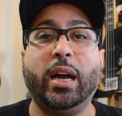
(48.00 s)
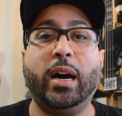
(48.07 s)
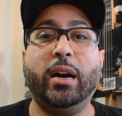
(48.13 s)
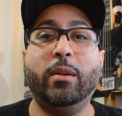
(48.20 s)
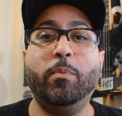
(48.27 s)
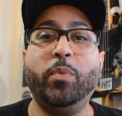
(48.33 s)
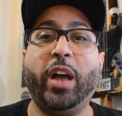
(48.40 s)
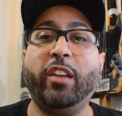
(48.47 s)

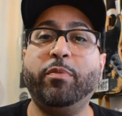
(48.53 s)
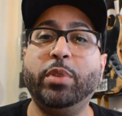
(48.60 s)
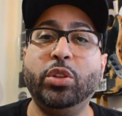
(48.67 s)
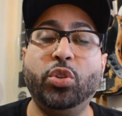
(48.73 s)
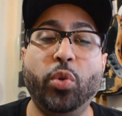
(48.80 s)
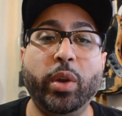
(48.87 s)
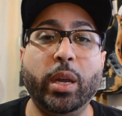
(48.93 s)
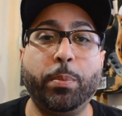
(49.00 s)
I've been
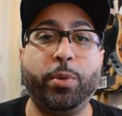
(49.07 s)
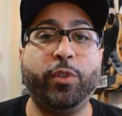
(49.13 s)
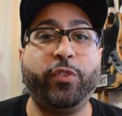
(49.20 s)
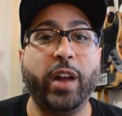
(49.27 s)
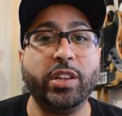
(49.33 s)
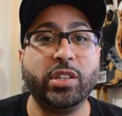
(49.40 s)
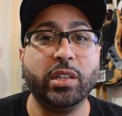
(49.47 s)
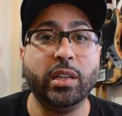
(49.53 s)
doing it
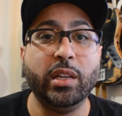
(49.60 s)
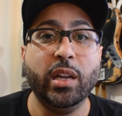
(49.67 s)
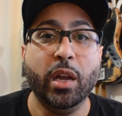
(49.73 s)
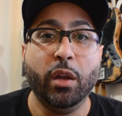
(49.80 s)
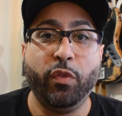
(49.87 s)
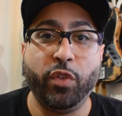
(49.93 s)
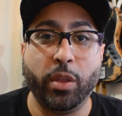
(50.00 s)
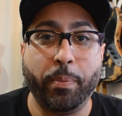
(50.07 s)
professionally
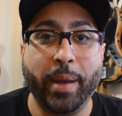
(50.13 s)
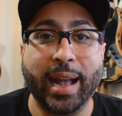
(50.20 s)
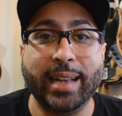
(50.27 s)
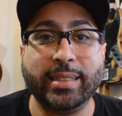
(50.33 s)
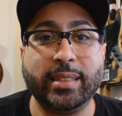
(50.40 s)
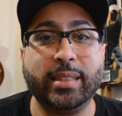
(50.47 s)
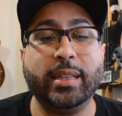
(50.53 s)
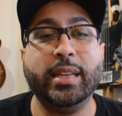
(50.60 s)
for the
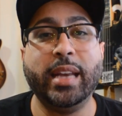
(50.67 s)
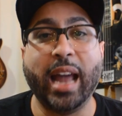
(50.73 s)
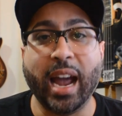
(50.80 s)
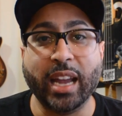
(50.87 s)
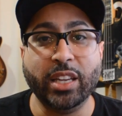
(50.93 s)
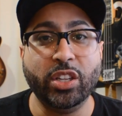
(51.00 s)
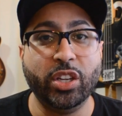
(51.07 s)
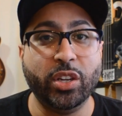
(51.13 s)
past
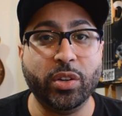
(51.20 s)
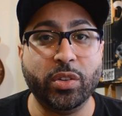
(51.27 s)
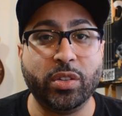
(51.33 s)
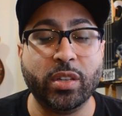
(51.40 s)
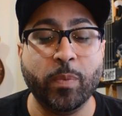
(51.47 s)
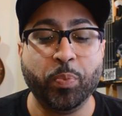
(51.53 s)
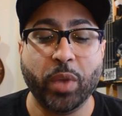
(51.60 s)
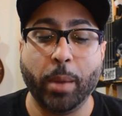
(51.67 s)
9 years.
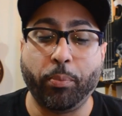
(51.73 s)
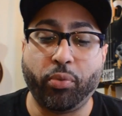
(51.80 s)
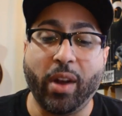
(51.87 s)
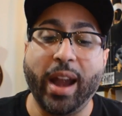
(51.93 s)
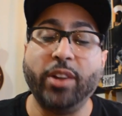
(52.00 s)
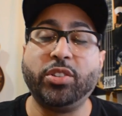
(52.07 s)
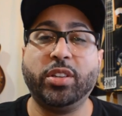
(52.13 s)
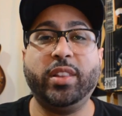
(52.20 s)
And
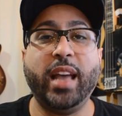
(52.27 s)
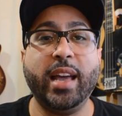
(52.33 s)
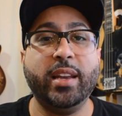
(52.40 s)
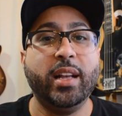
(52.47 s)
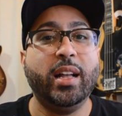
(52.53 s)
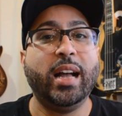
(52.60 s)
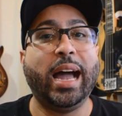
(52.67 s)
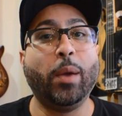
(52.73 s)
prior to that,
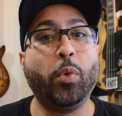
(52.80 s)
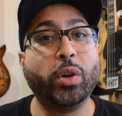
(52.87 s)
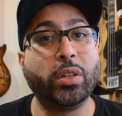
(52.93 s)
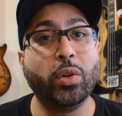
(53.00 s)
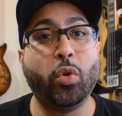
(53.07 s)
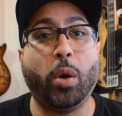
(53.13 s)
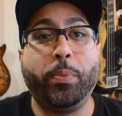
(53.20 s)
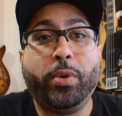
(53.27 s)
I worked
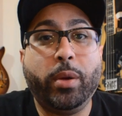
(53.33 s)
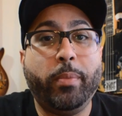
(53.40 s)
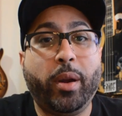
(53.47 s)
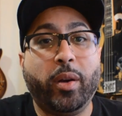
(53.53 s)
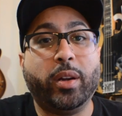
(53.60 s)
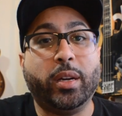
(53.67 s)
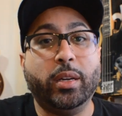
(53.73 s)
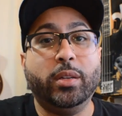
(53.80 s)
in corporate
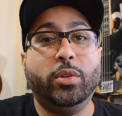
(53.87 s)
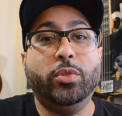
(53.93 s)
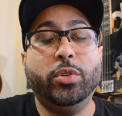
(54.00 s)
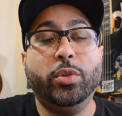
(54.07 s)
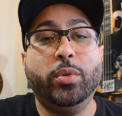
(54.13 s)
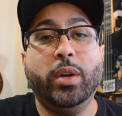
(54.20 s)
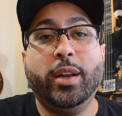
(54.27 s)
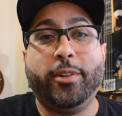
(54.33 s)
America. Who
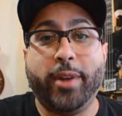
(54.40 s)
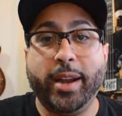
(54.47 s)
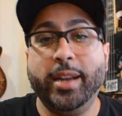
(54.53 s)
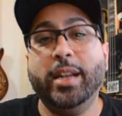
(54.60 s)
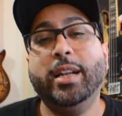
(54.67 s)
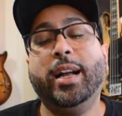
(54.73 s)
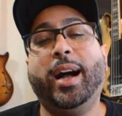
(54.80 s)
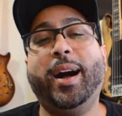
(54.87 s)
knew, right?
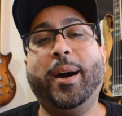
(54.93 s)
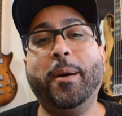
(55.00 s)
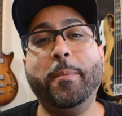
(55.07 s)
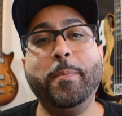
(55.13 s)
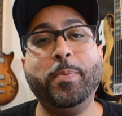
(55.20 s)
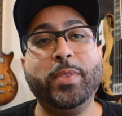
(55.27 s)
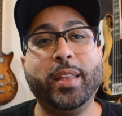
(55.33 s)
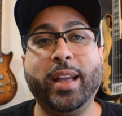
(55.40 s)

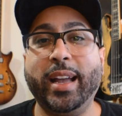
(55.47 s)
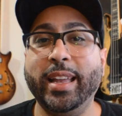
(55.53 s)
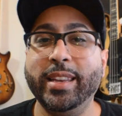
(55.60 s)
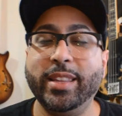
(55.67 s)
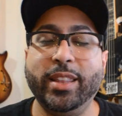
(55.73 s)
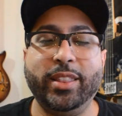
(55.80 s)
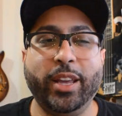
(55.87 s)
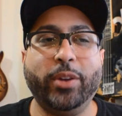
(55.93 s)

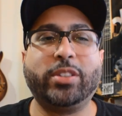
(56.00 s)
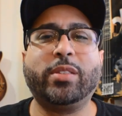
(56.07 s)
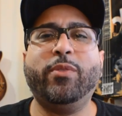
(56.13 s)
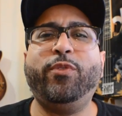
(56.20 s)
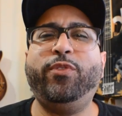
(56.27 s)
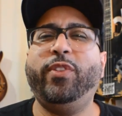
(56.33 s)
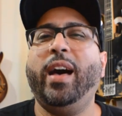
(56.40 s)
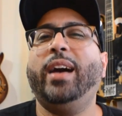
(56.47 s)
And there are some
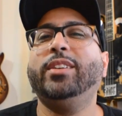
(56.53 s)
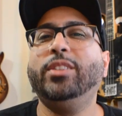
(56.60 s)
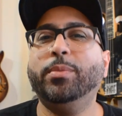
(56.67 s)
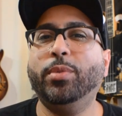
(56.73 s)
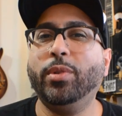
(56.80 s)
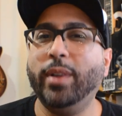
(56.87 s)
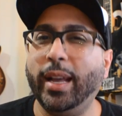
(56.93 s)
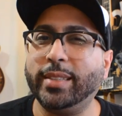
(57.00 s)

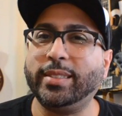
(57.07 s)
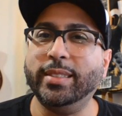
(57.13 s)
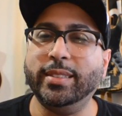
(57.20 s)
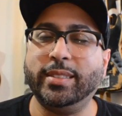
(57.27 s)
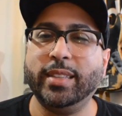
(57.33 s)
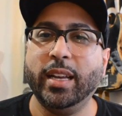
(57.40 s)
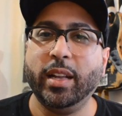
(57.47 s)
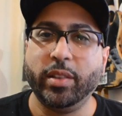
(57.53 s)
valuable
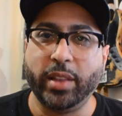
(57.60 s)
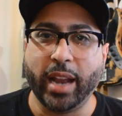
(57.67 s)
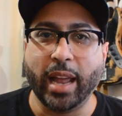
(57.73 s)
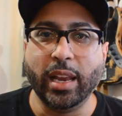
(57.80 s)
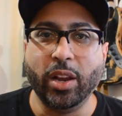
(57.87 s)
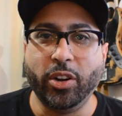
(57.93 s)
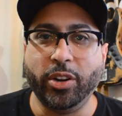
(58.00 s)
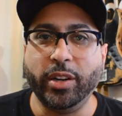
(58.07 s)
lessons that I
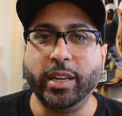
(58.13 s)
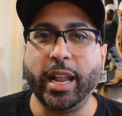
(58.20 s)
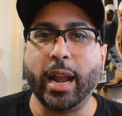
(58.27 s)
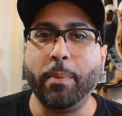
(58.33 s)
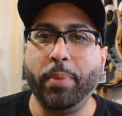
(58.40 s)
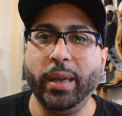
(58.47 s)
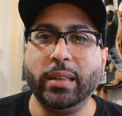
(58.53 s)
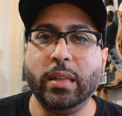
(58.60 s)
learned, that I
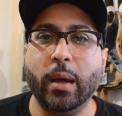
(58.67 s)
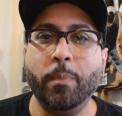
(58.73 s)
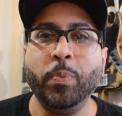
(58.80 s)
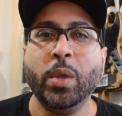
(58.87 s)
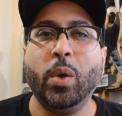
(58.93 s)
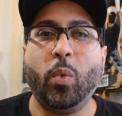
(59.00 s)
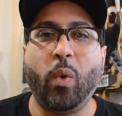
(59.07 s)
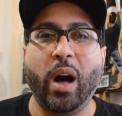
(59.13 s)
picked up
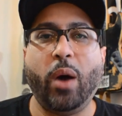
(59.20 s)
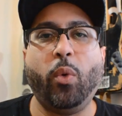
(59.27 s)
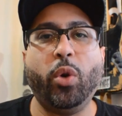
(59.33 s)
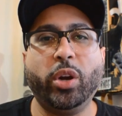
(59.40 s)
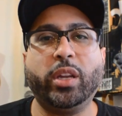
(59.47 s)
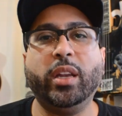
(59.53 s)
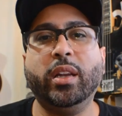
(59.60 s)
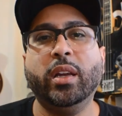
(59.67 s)
while
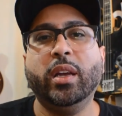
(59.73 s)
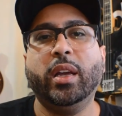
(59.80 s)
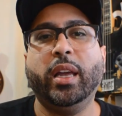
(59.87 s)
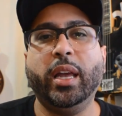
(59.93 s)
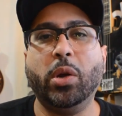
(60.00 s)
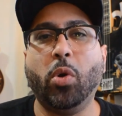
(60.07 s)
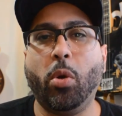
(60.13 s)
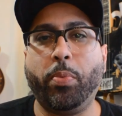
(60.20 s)
working
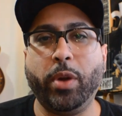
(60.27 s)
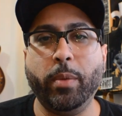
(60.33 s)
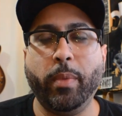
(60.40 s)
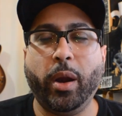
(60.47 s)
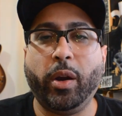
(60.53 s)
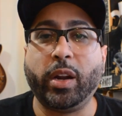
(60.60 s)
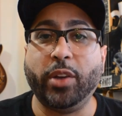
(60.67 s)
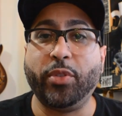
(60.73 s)
in corporate
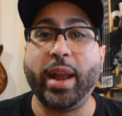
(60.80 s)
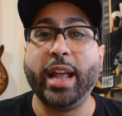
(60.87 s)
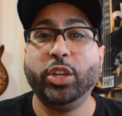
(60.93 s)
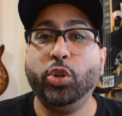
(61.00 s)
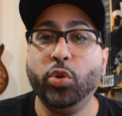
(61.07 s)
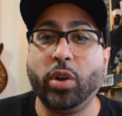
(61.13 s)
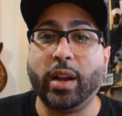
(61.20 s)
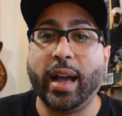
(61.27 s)
America that I
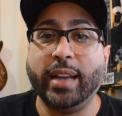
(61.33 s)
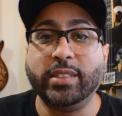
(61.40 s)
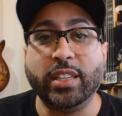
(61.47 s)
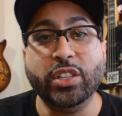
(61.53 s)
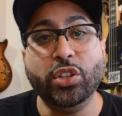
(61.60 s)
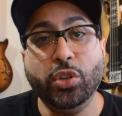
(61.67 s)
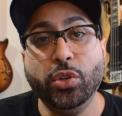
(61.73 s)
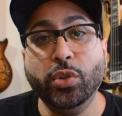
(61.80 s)
utilize
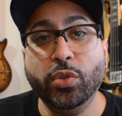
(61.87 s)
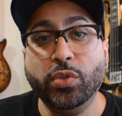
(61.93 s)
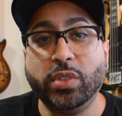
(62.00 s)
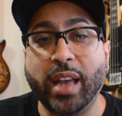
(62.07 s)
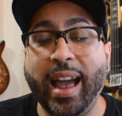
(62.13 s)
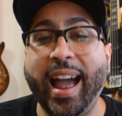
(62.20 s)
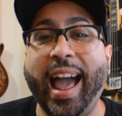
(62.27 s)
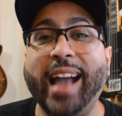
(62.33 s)
and use
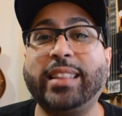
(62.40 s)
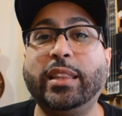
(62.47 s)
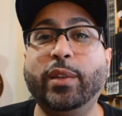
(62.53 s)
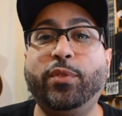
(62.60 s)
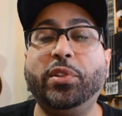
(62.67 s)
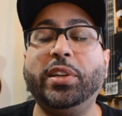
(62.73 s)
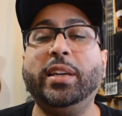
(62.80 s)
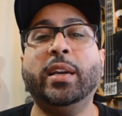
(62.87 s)

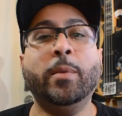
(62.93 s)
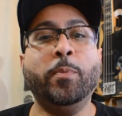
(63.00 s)
actively